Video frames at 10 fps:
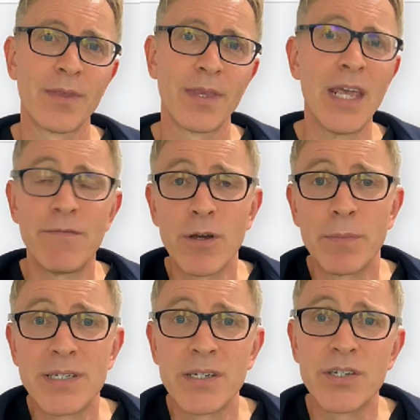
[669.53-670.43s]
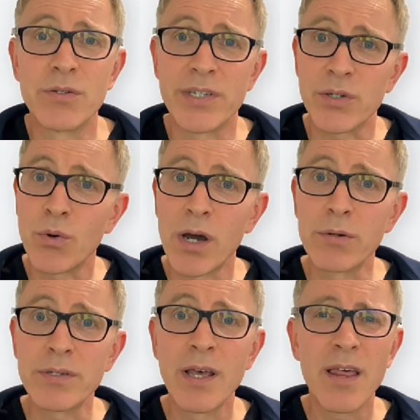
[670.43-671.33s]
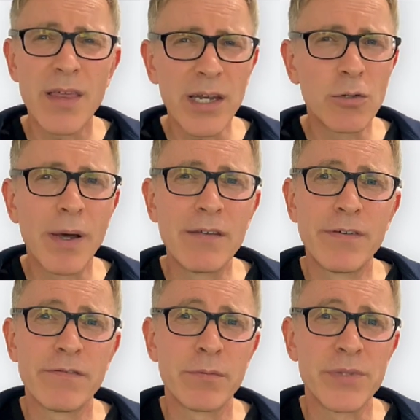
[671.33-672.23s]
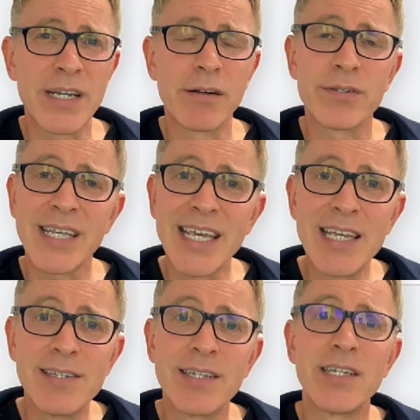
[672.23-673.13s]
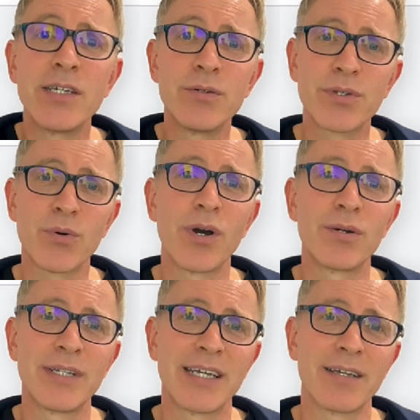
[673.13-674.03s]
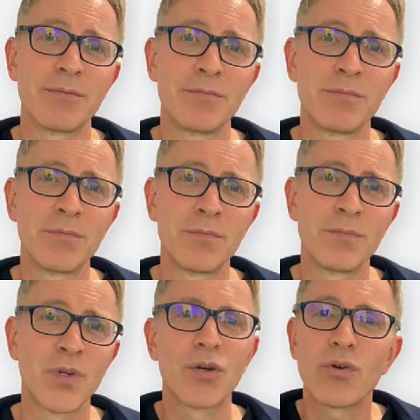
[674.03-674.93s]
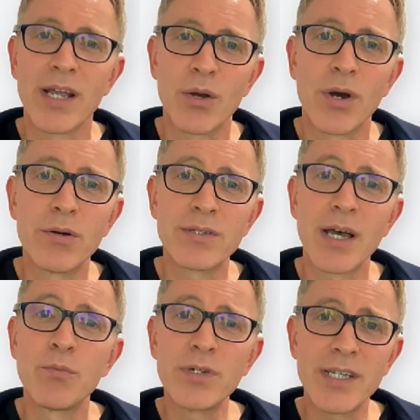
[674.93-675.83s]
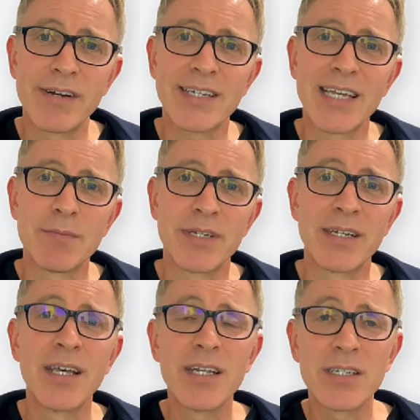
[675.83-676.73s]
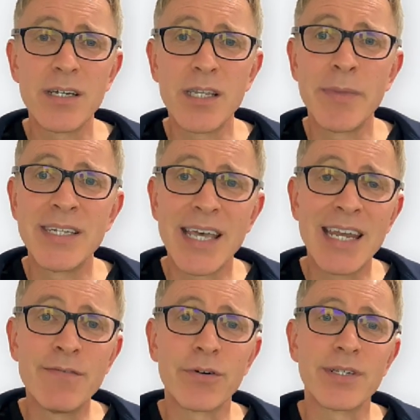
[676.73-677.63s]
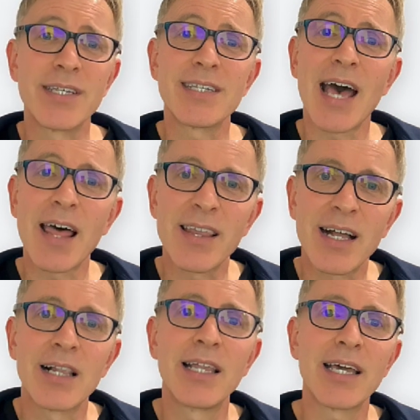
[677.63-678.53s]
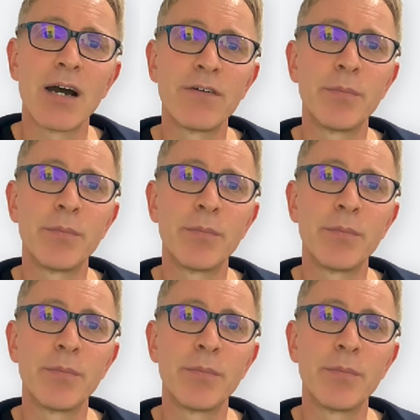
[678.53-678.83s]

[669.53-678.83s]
If your business uses quotes, then you'll benefit from Xero's easy-to-use quoting. Create quotes, and once they're accepted, turn them into invoices at the click of a